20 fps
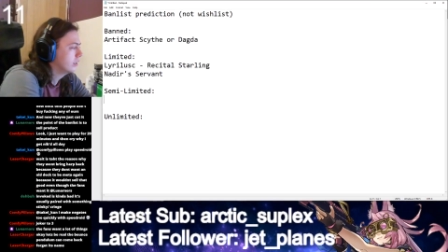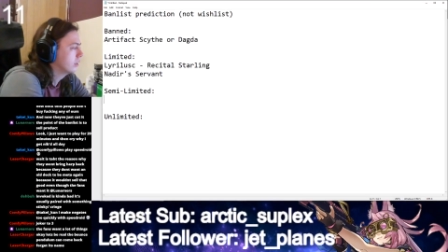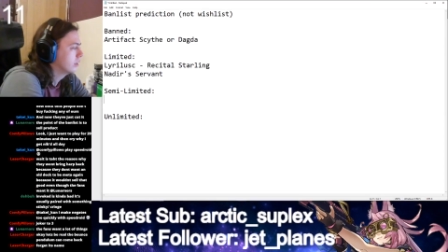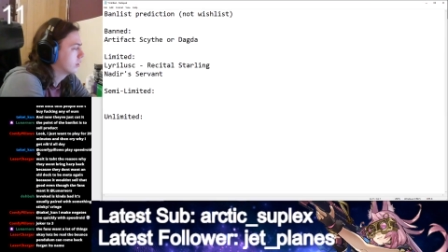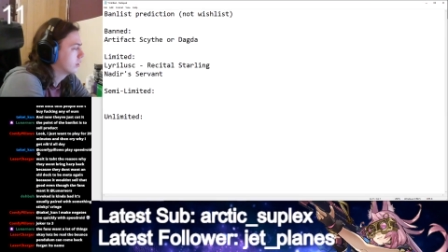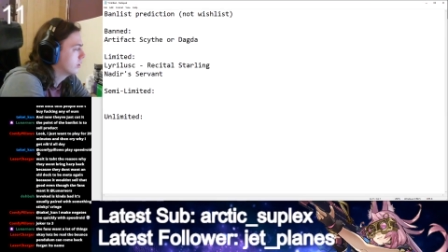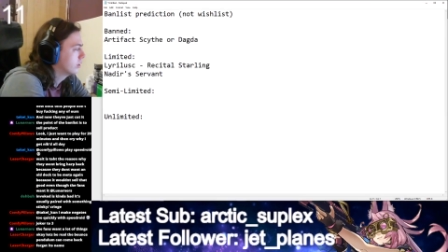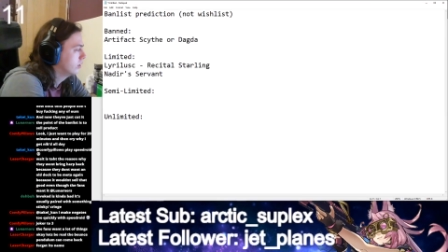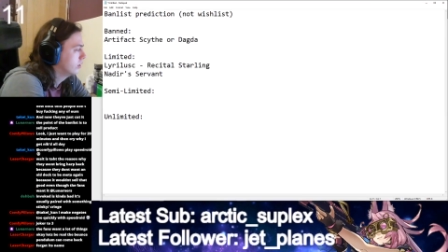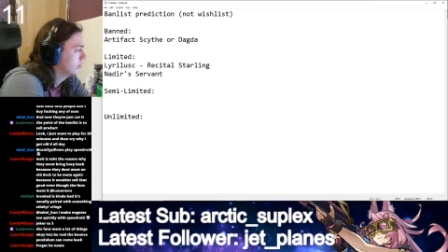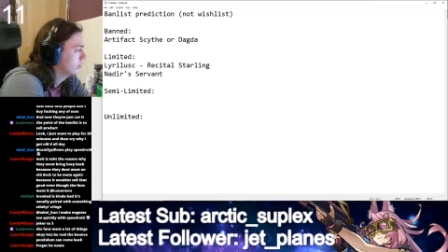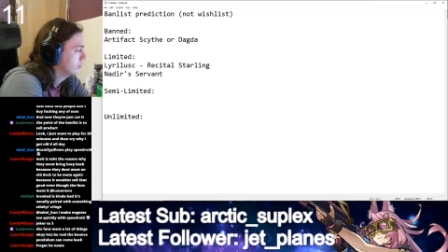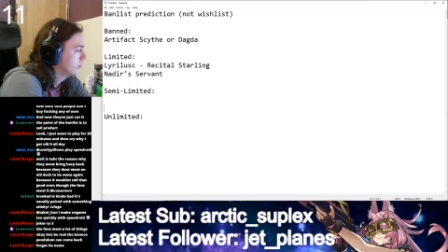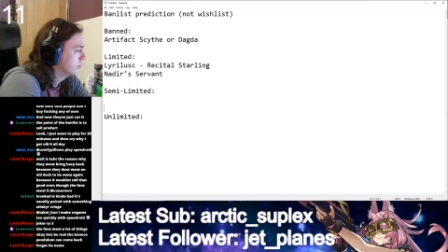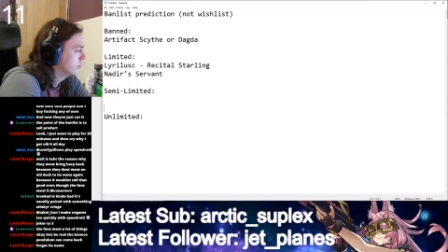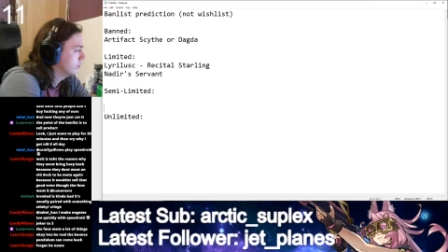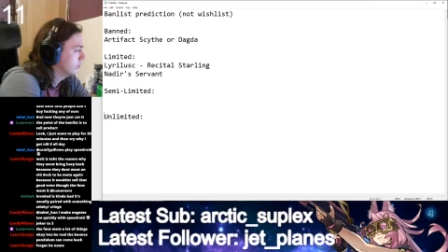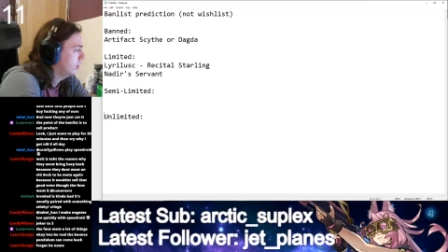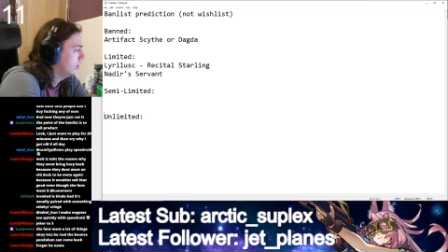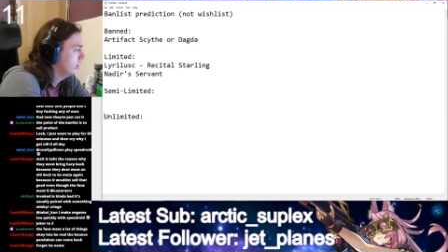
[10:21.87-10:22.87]
so
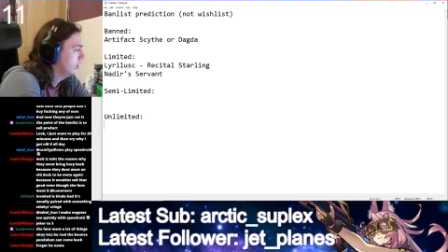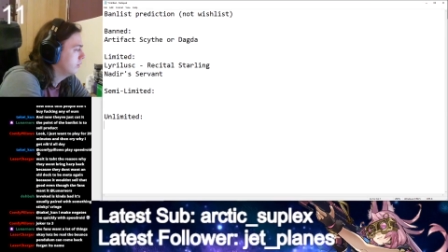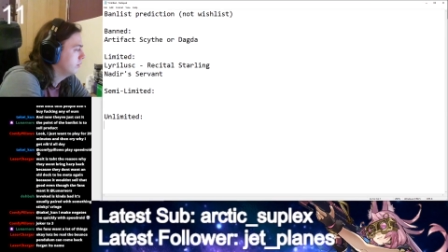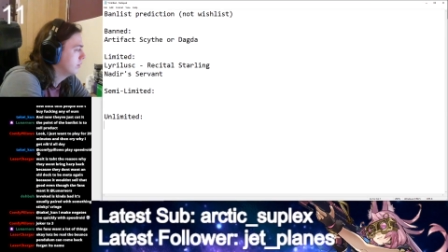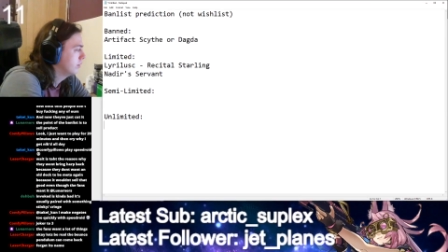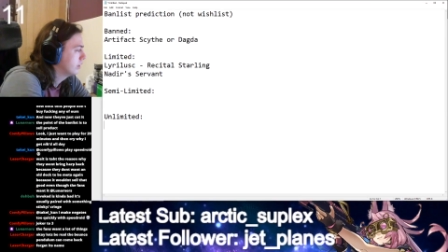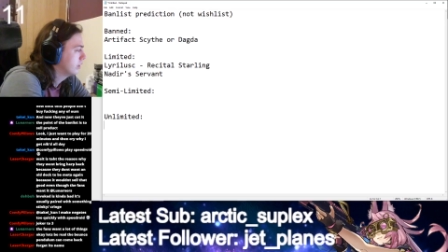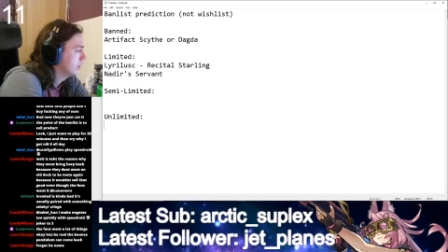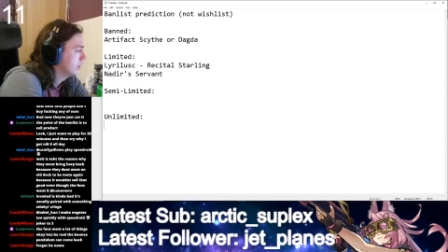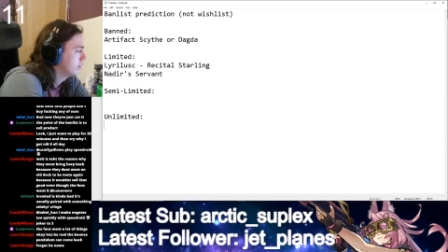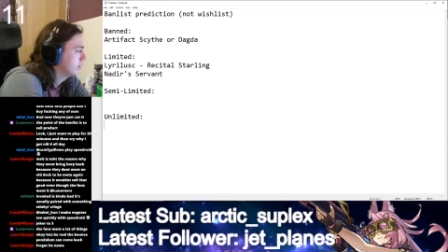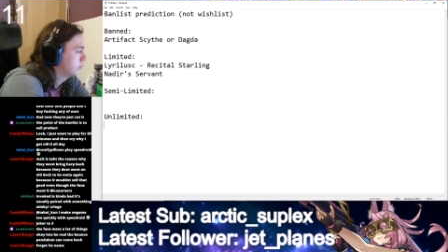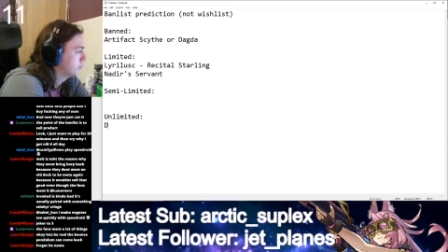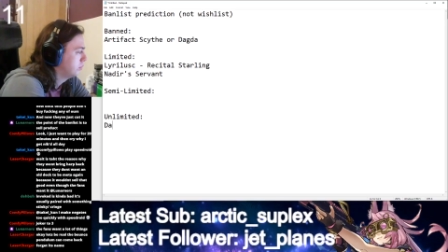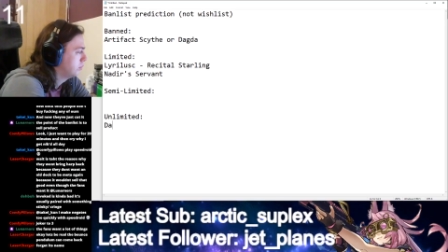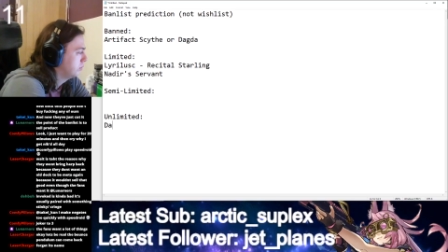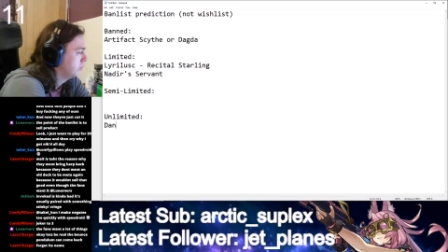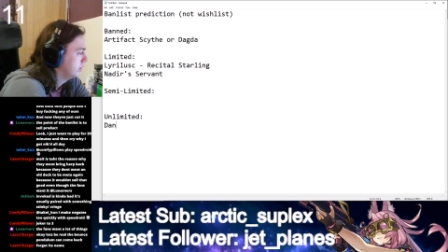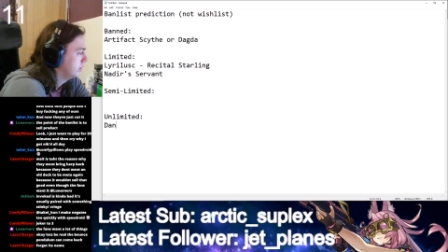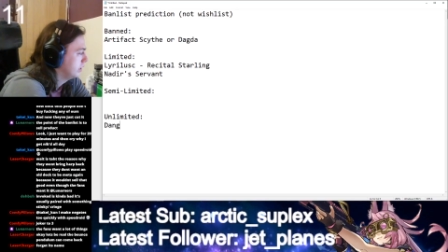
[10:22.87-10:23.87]
Unlimited,
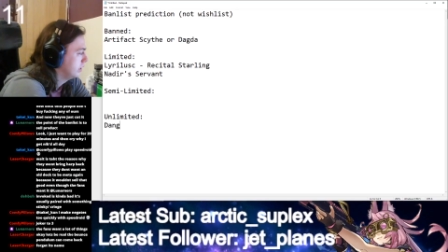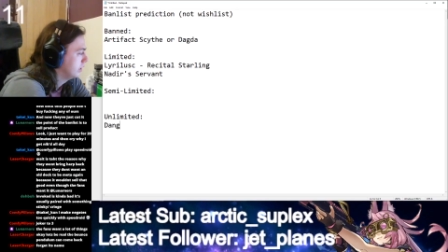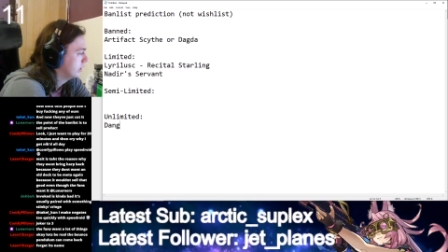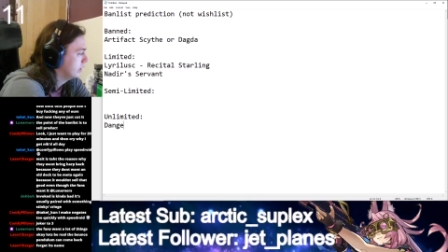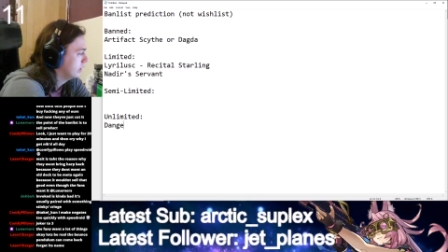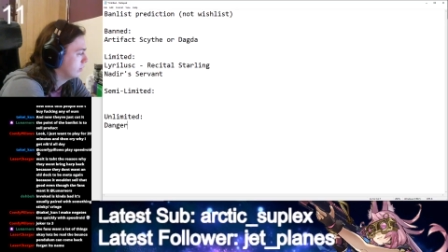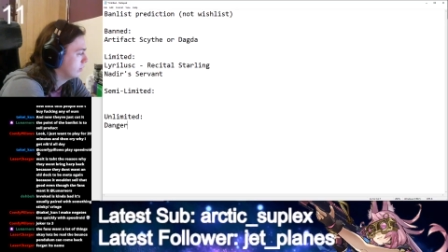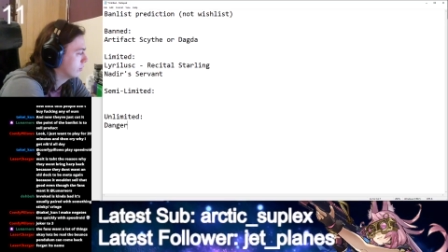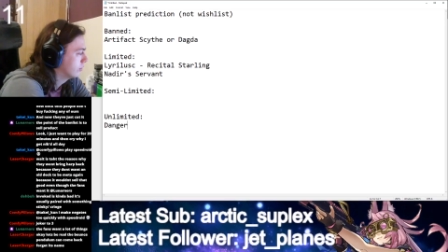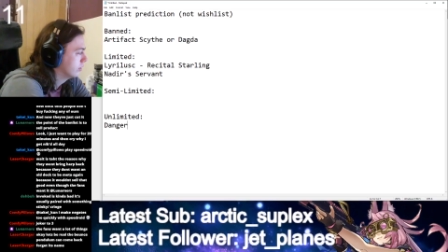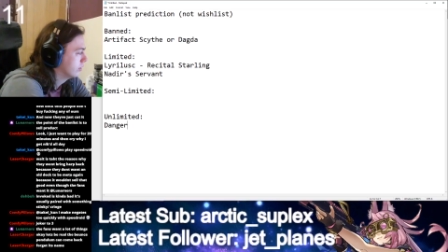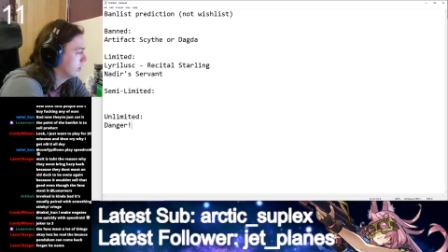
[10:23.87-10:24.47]
probably Danger